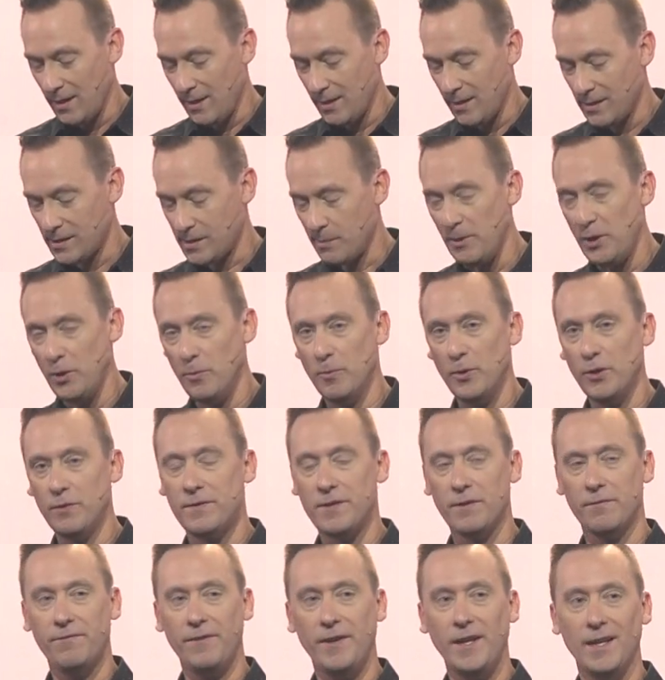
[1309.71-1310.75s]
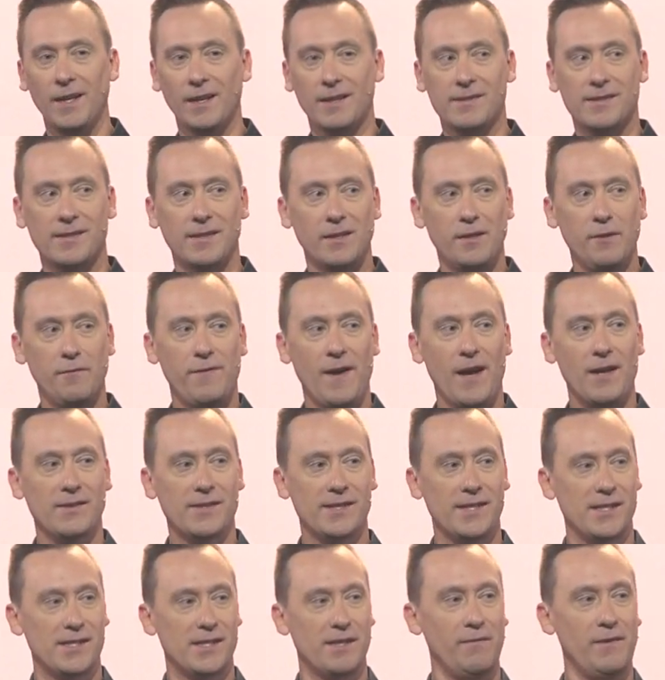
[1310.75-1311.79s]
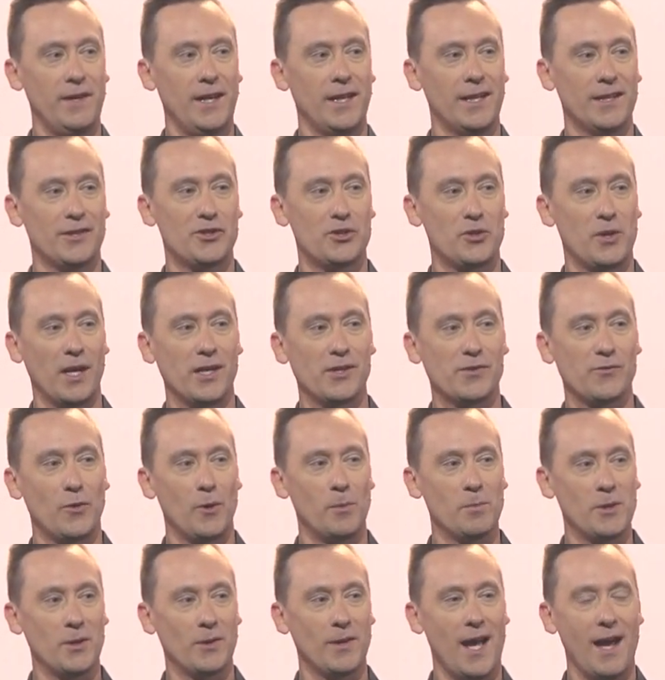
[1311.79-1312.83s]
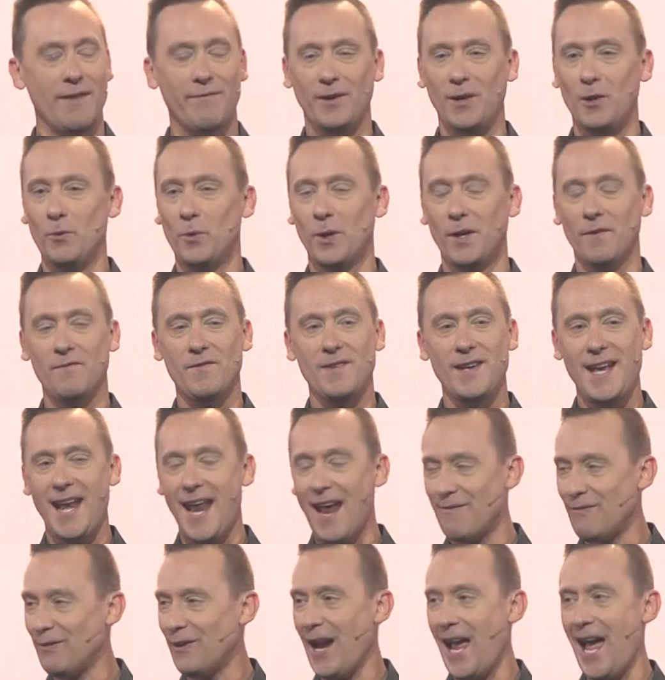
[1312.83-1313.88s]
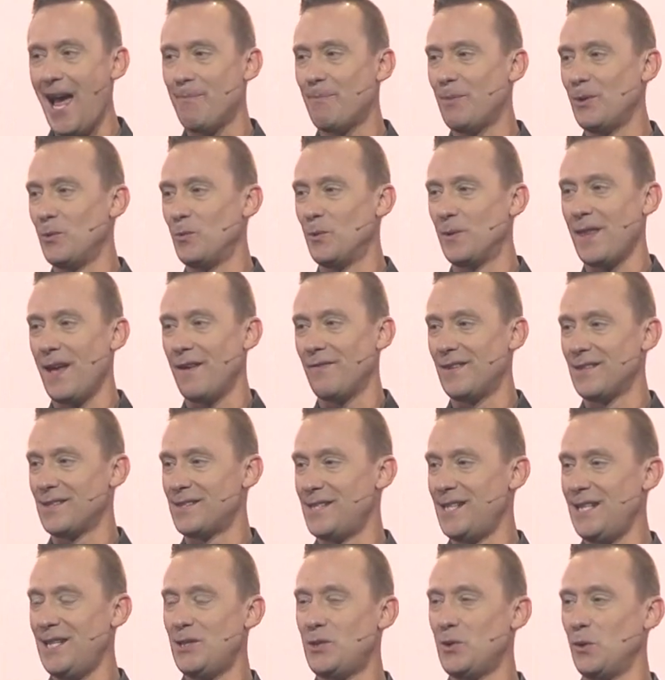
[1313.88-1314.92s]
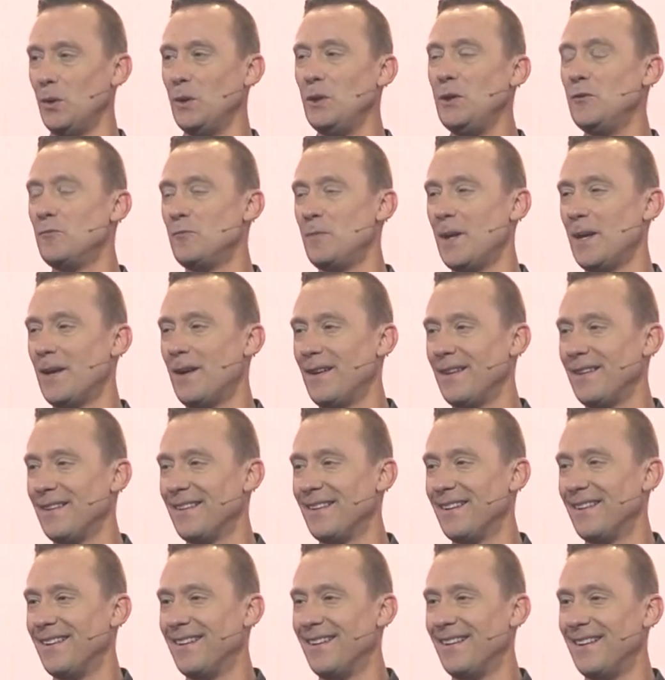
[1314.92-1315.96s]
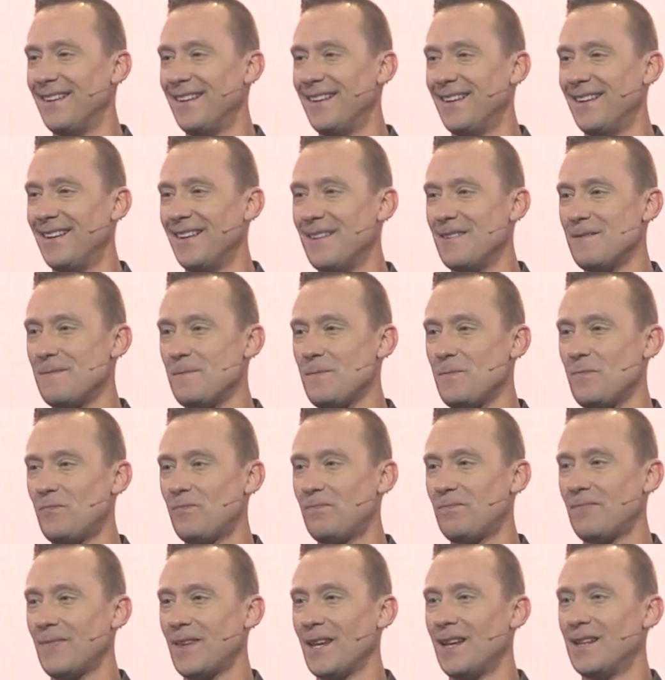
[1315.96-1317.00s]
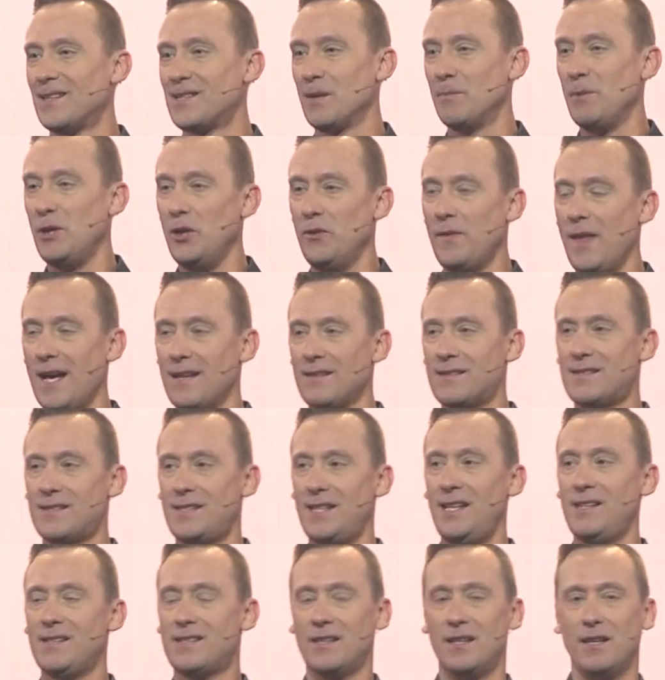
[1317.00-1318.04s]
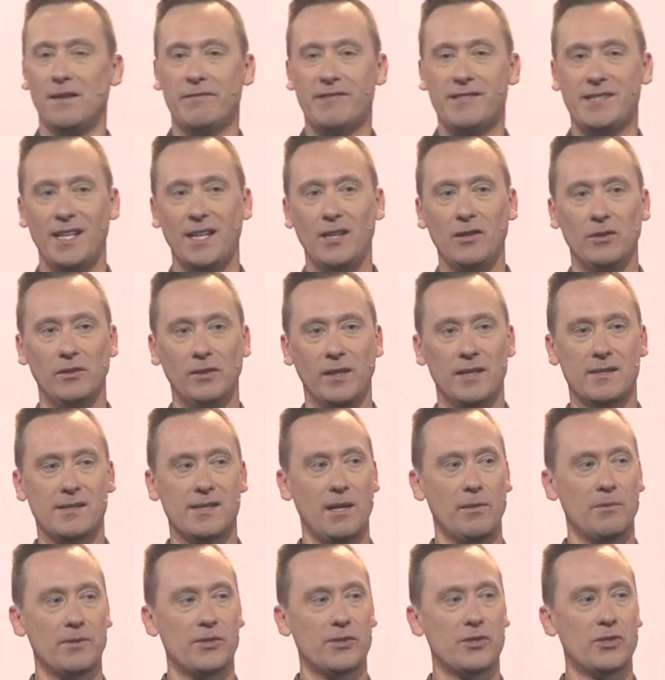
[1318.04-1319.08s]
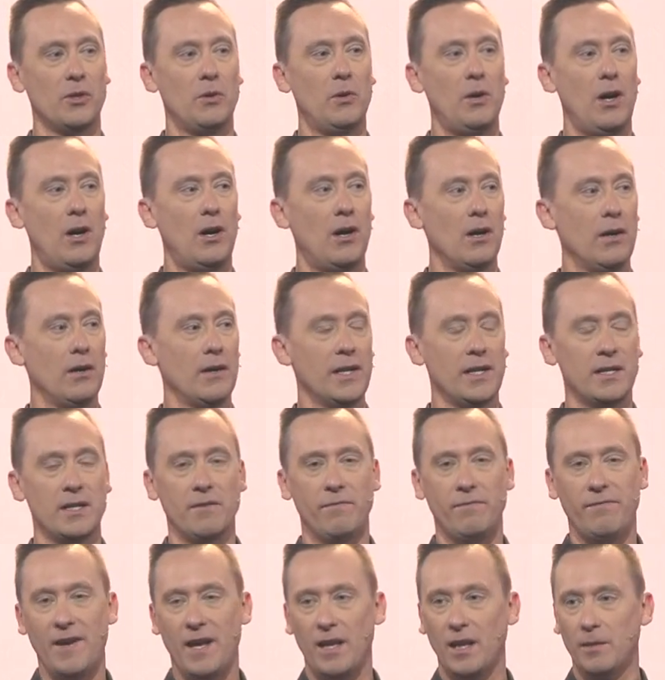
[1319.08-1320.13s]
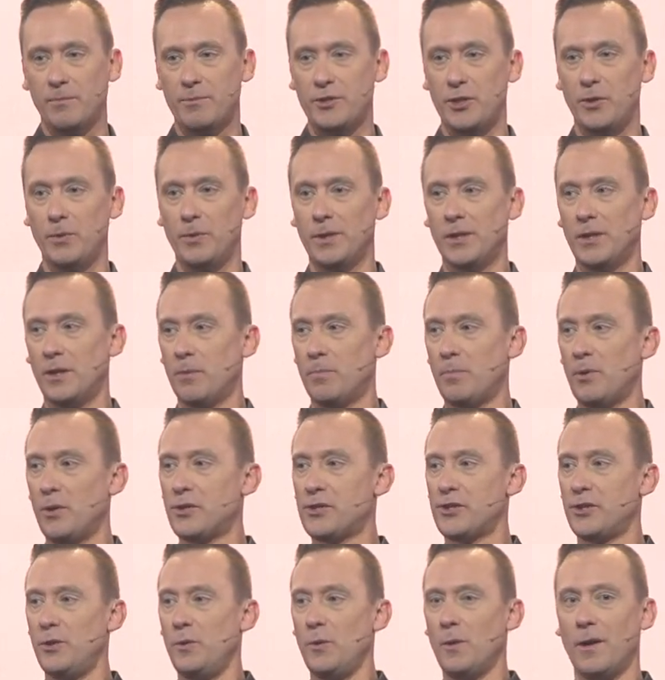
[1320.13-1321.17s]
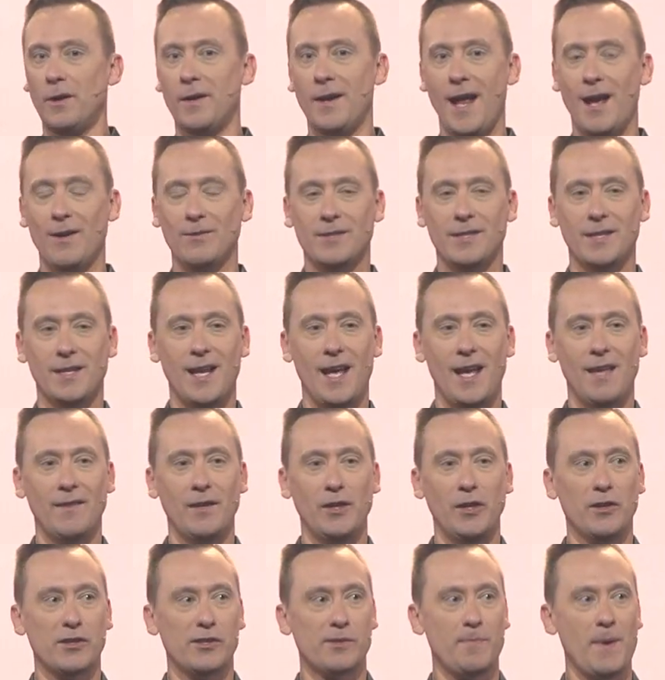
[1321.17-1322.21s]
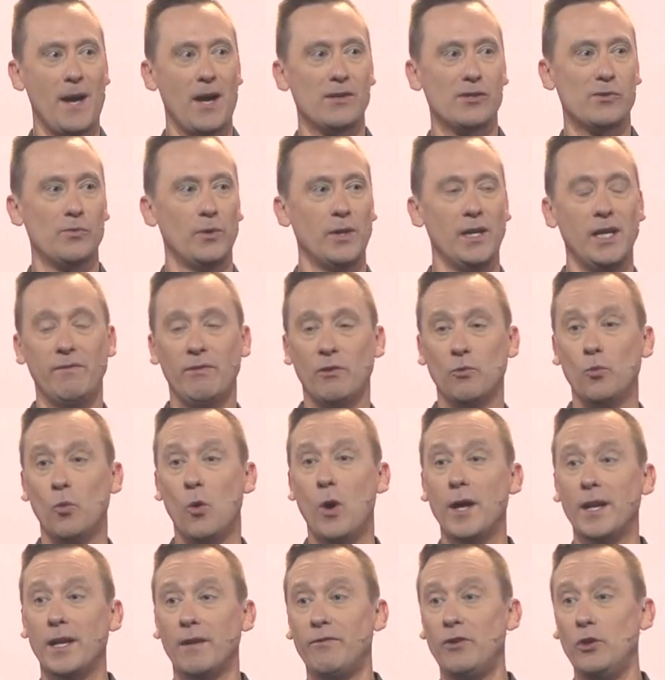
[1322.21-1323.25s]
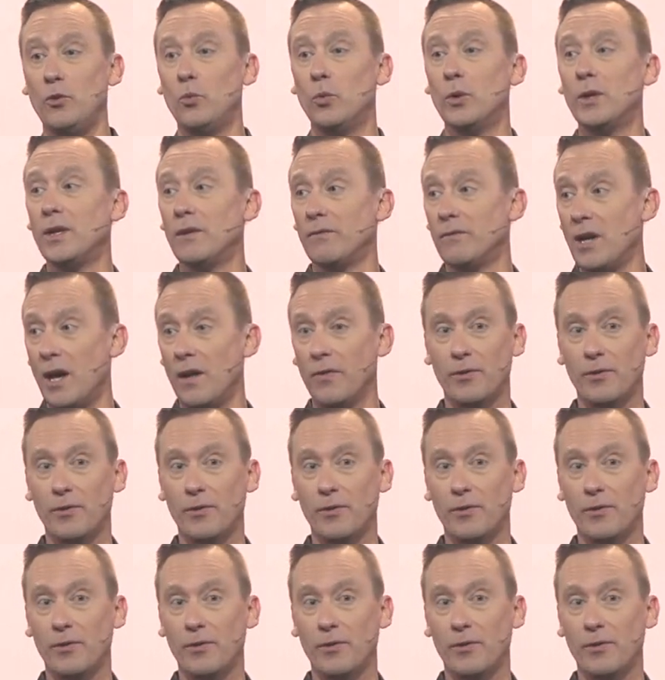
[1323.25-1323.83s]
Some of you moved to Phoenix and you found CCV and it's transformed your life, and it would have never happened without this detour you've been on. Some of you, that season of singleness that was so hard, it developed you into the person you are now today that your spouse wouldn't even want if you wouldn't have gone